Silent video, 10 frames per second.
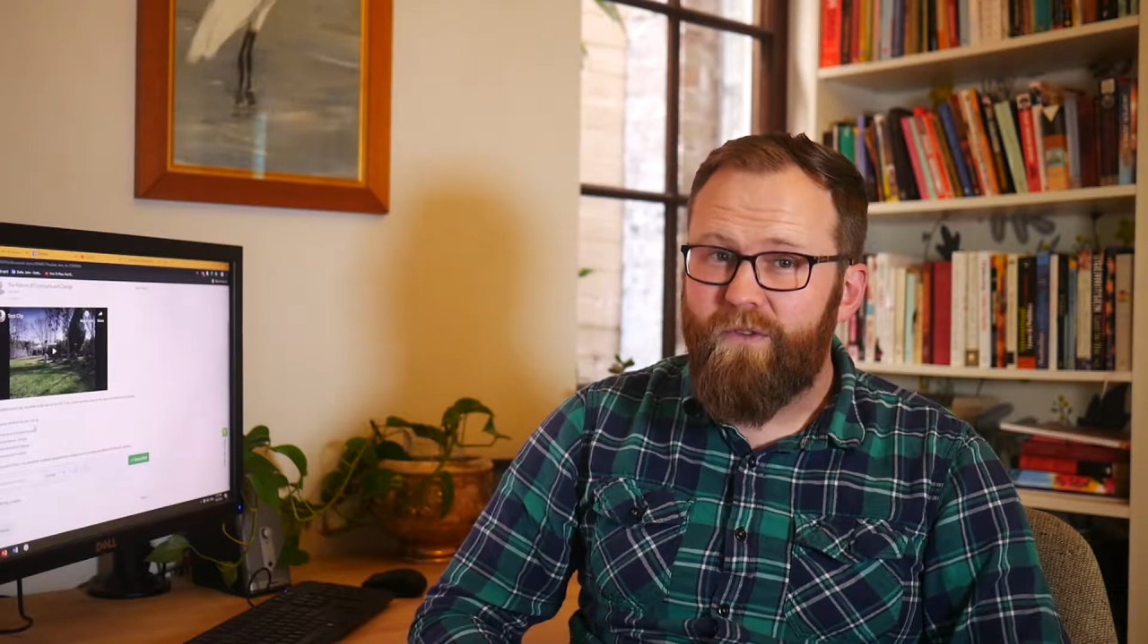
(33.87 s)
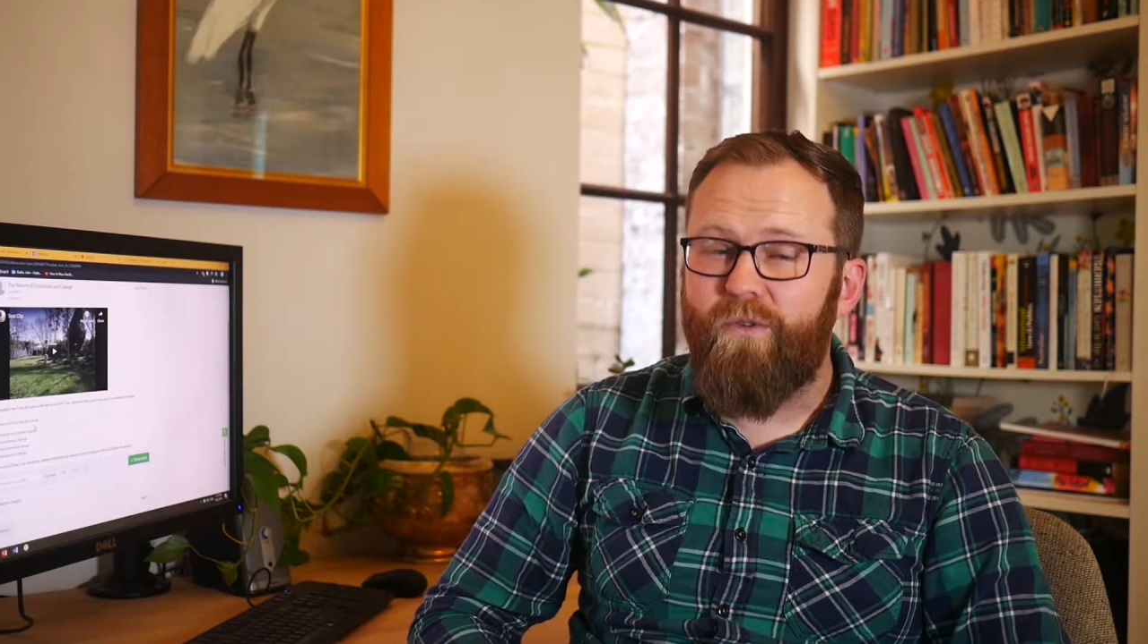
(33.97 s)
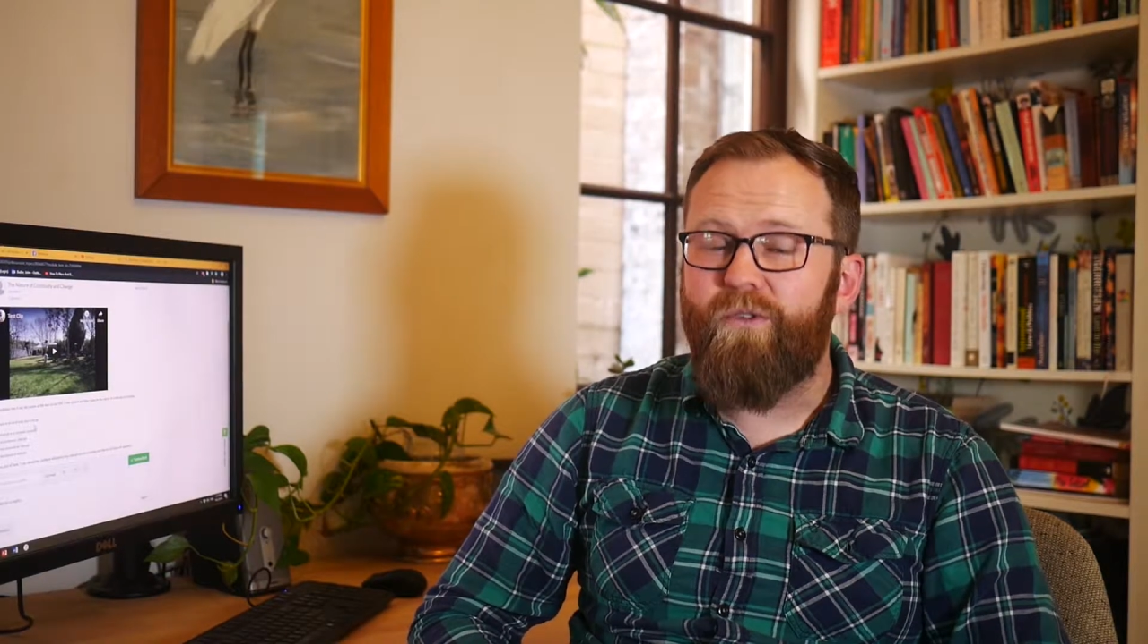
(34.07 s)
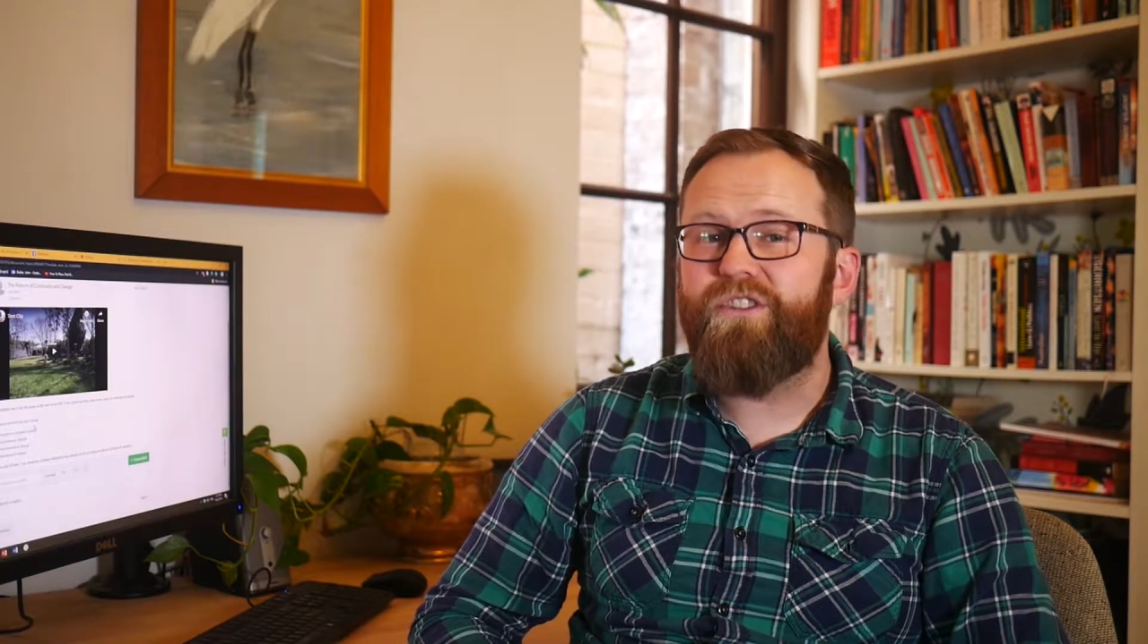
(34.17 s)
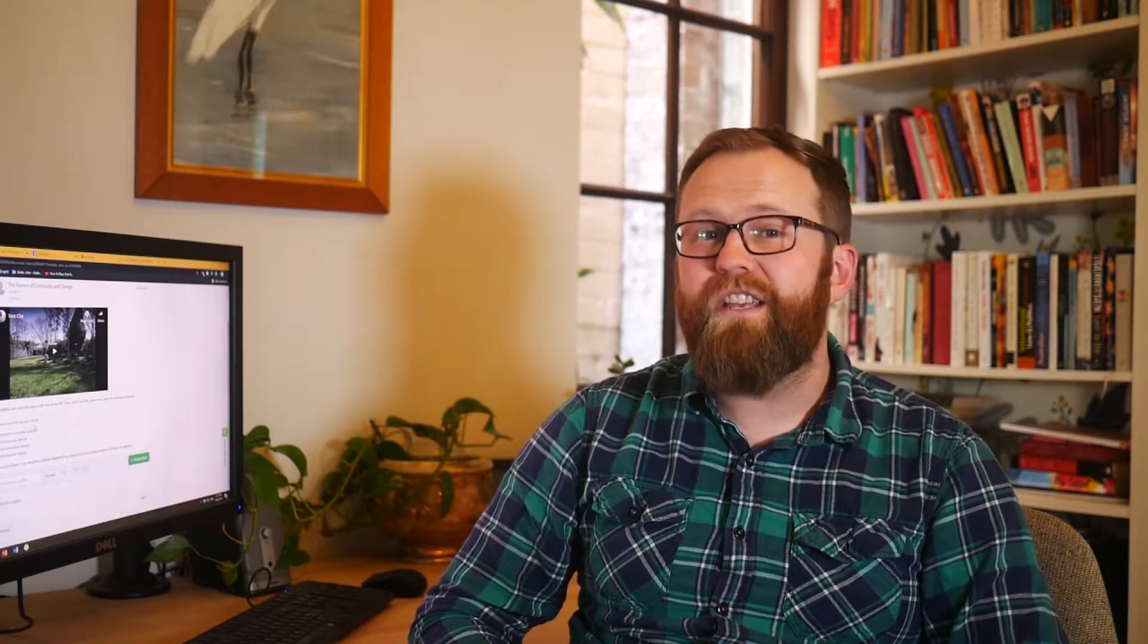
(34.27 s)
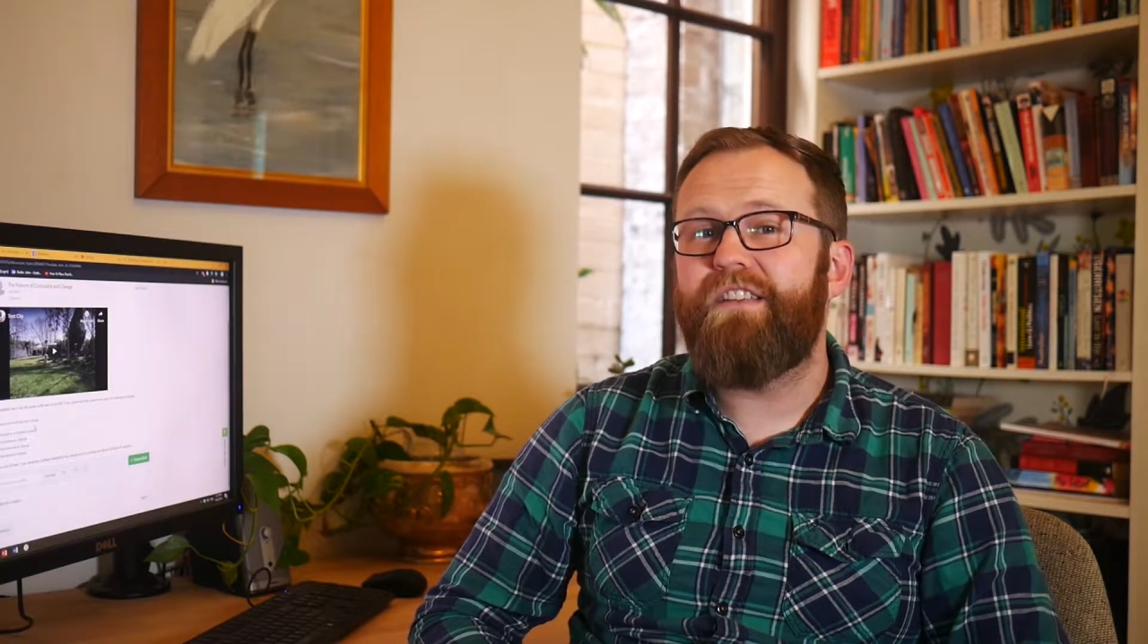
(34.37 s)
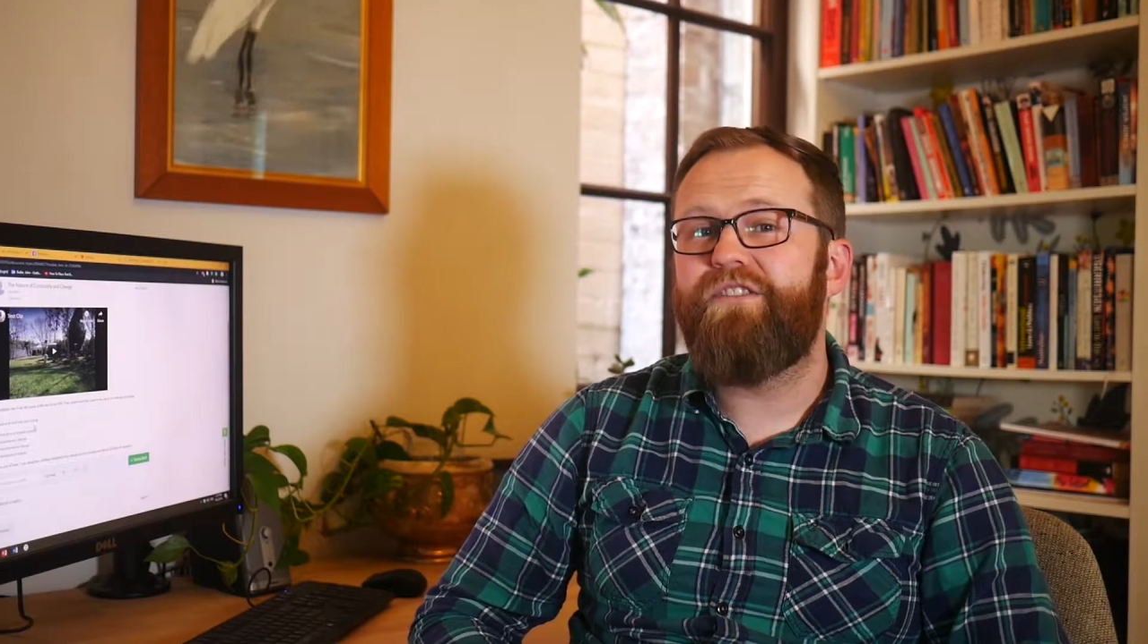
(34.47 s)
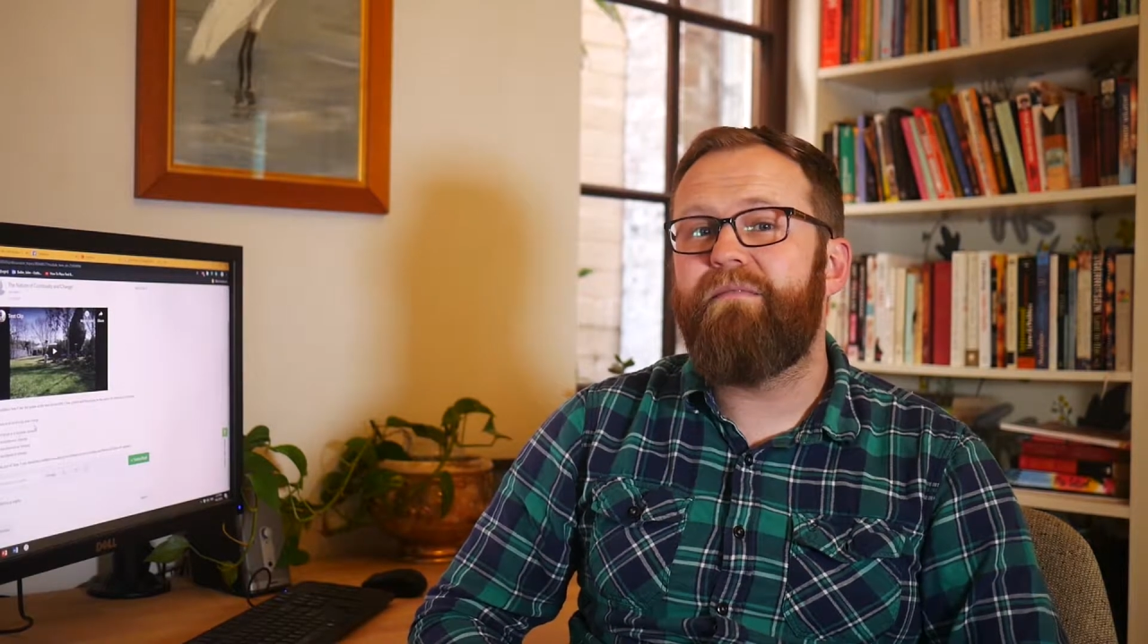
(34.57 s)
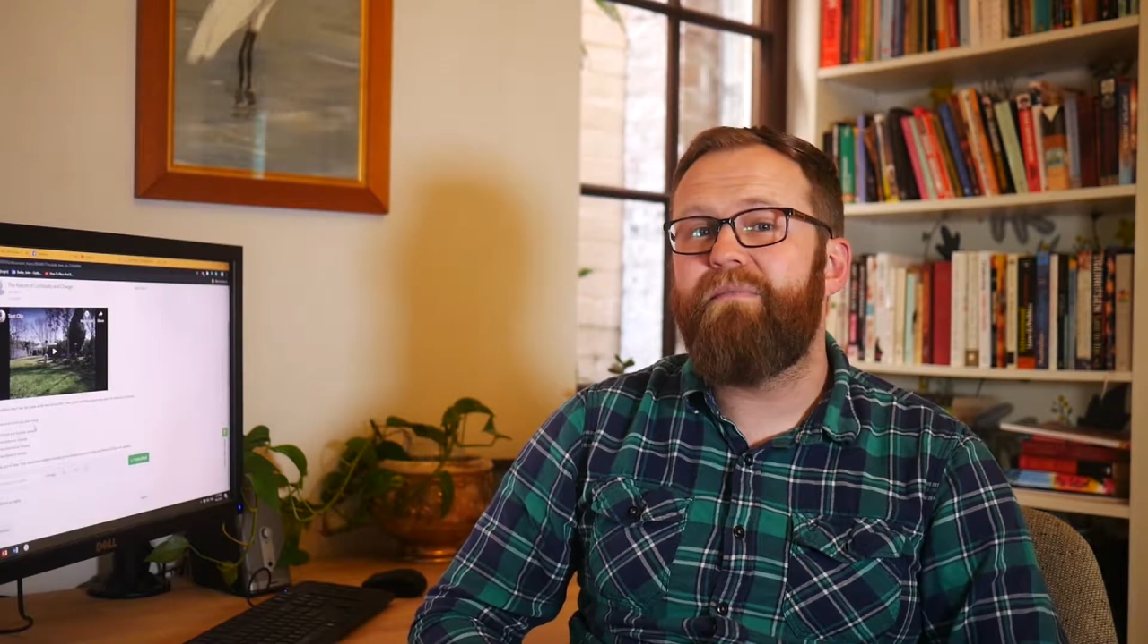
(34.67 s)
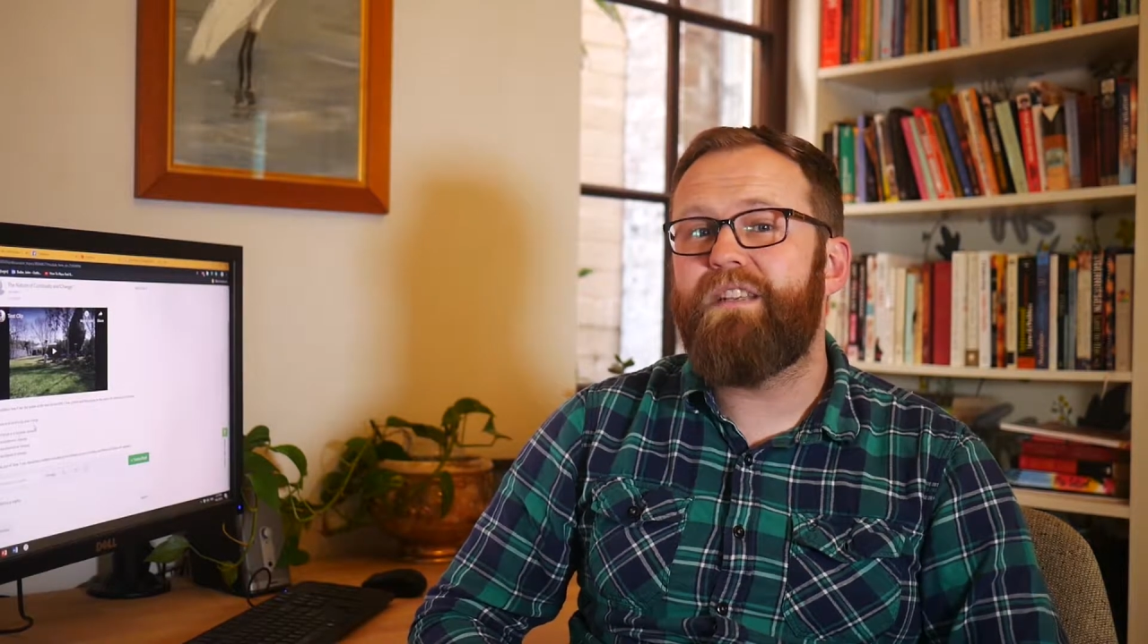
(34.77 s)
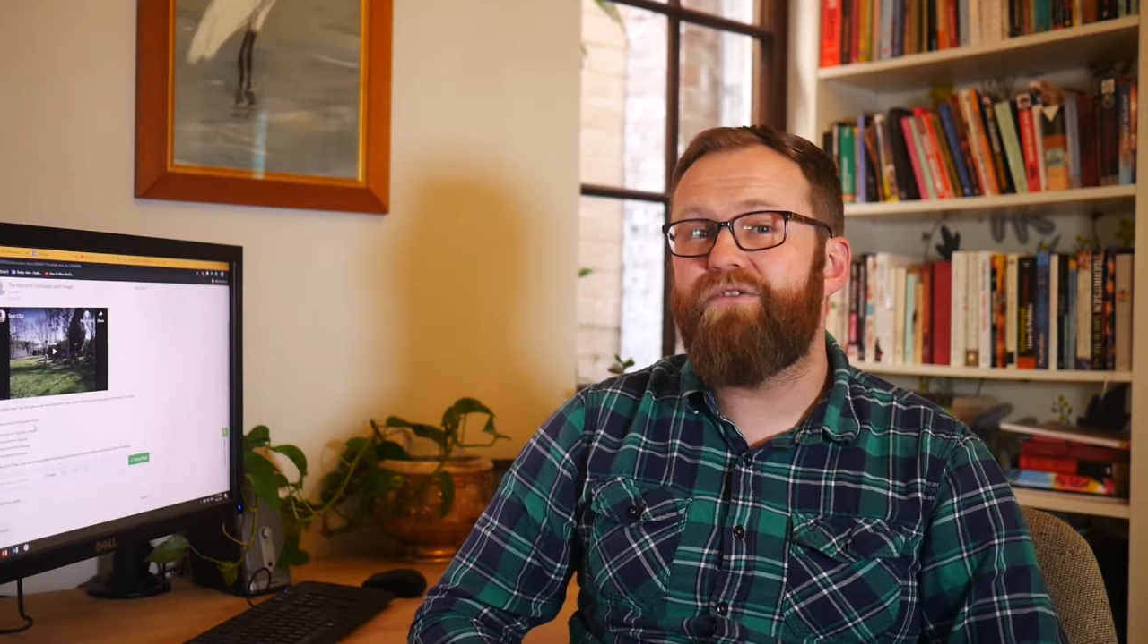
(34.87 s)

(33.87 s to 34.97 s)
or change can be